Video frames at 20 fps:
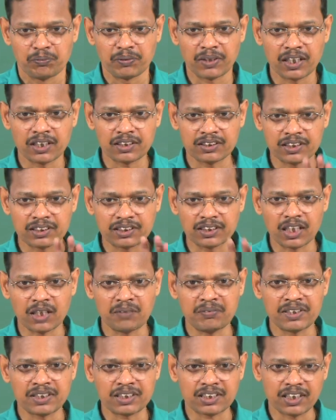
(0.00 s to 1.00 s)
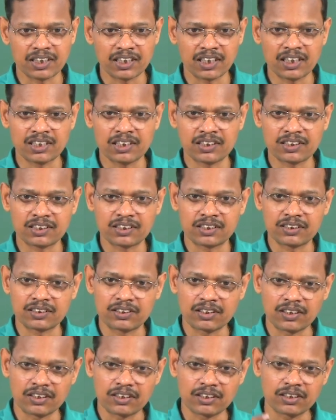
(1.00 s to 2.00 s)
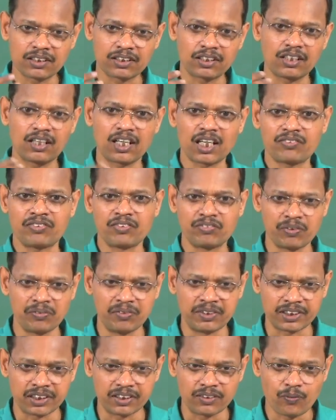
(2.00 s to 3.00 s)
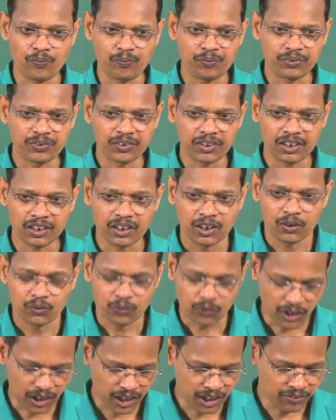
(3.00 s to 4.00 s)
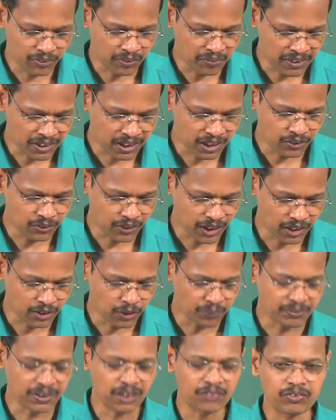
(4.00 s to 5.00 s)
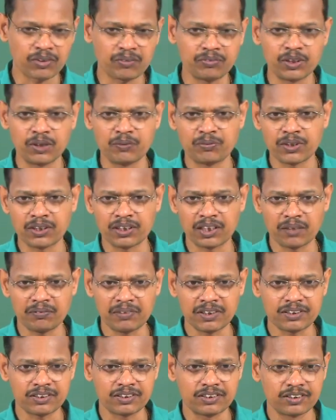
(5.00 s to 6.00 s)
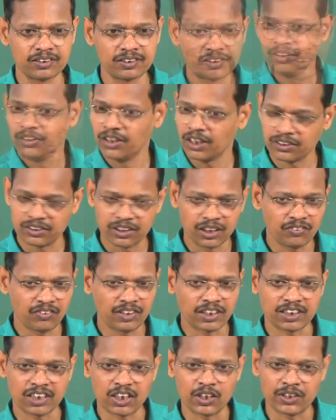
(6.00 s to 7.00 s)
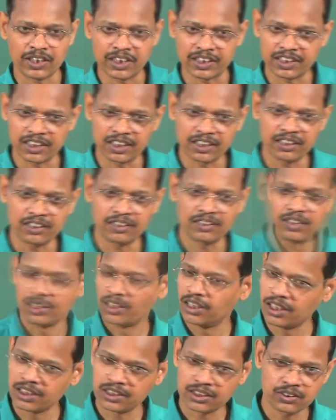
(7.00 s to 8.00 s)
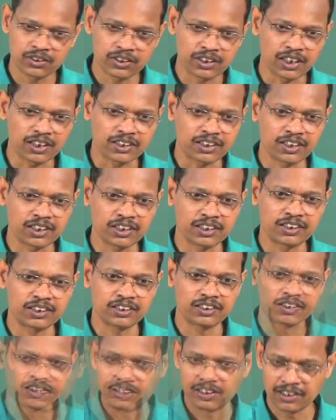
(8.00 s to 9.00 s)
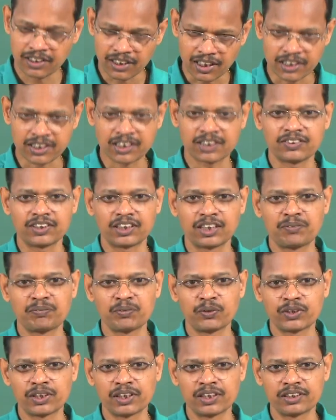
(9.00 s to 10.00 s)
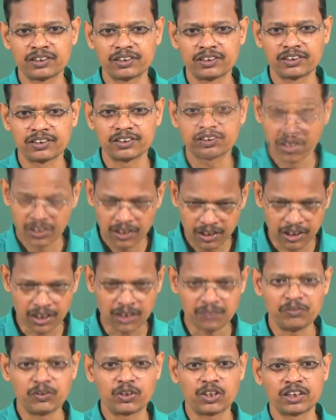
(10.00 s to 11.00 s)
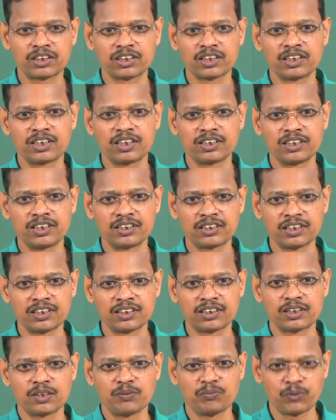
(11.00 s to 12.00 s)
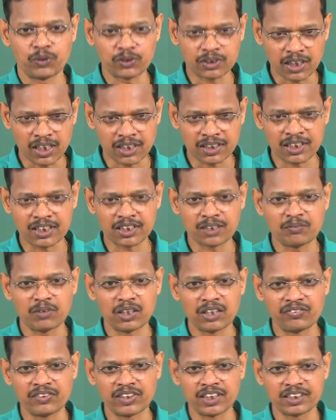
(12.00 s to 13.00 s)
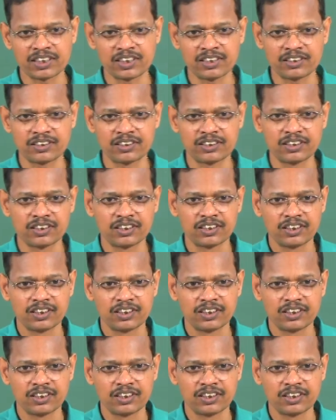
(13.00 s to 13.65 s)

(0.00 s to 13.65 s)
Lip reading: because this database contains lot of information, right. What are information you can obtain from UniProt database? You can see the function annotation, links to the structures, interactions with other proteins, linking mutation diseases, post translational modifications,